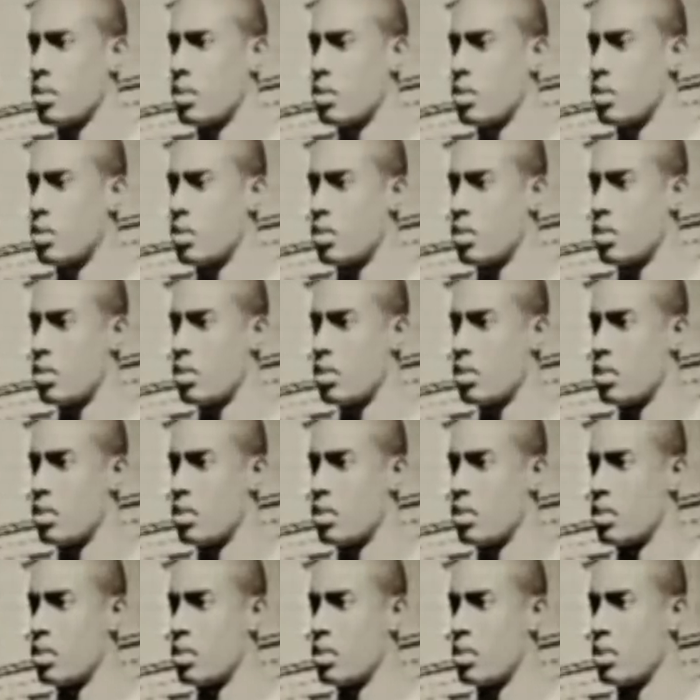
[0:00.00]
Christ to be?
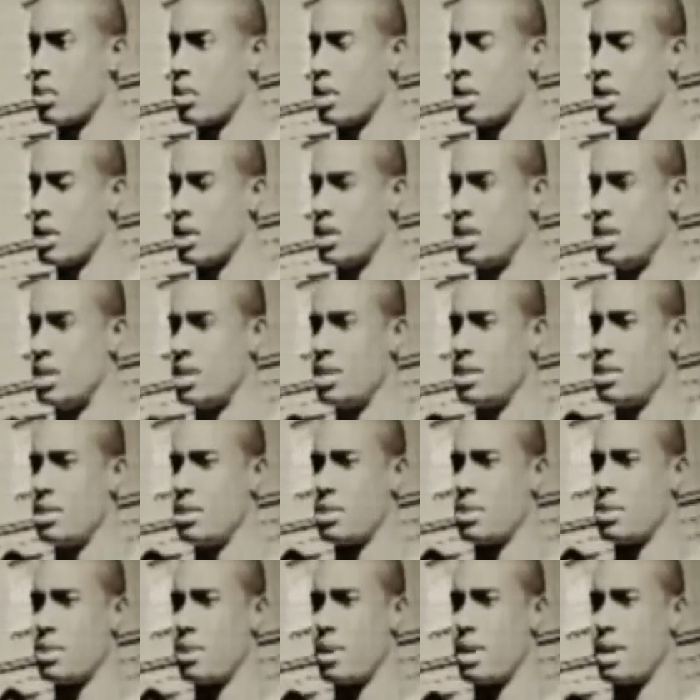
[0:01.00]

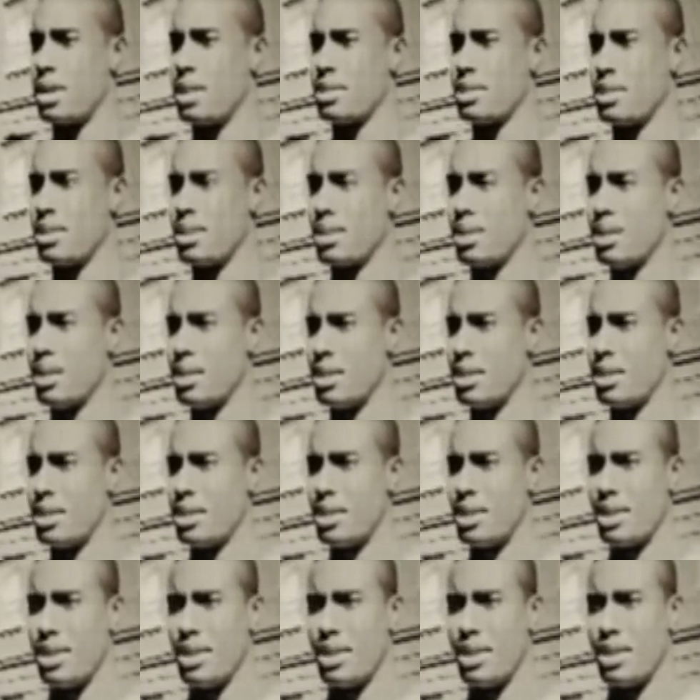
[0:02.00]
Jesus Christ.
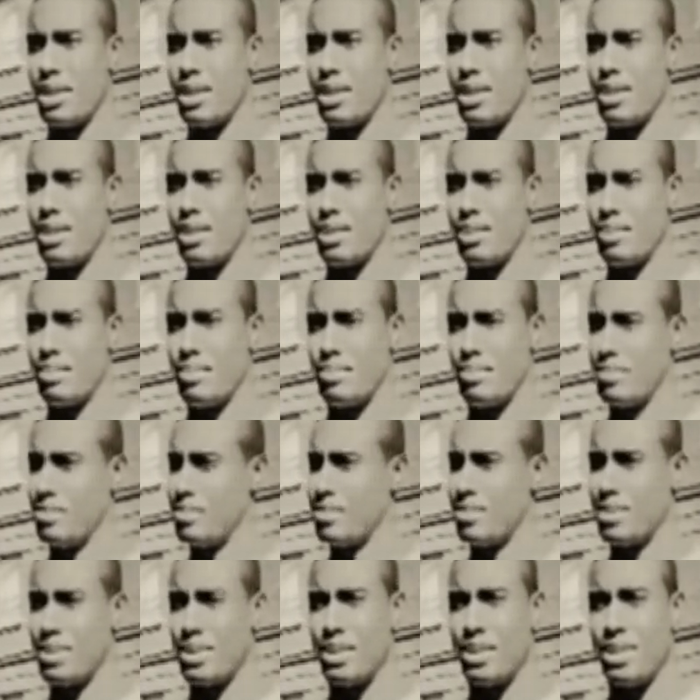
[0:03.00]
Uh,
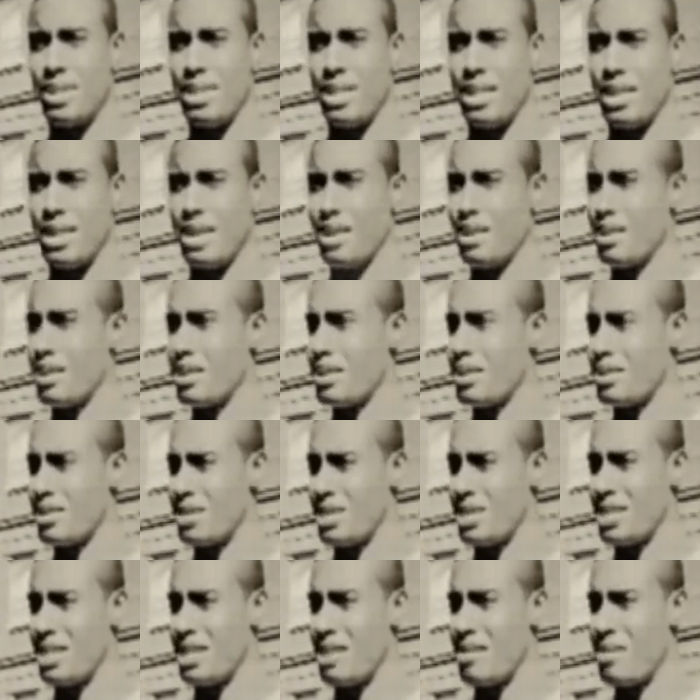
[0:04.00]
I don't know, the
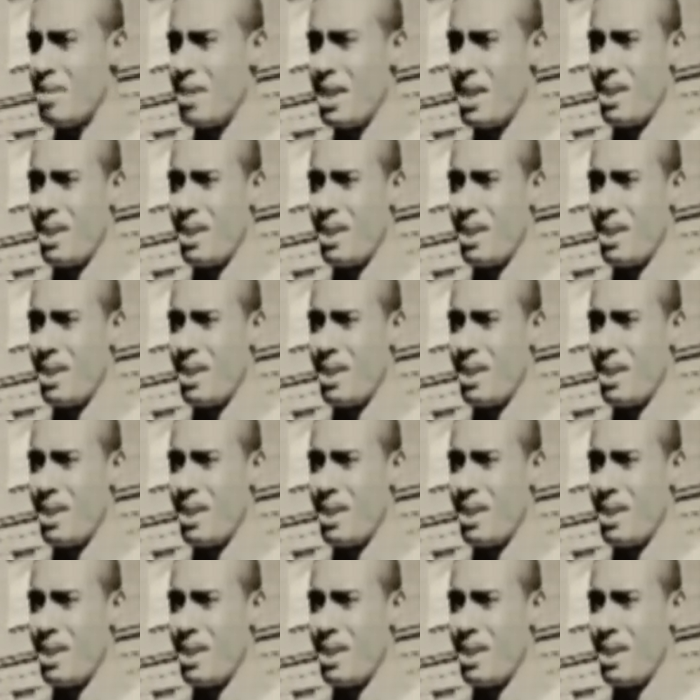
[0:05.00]
Savior?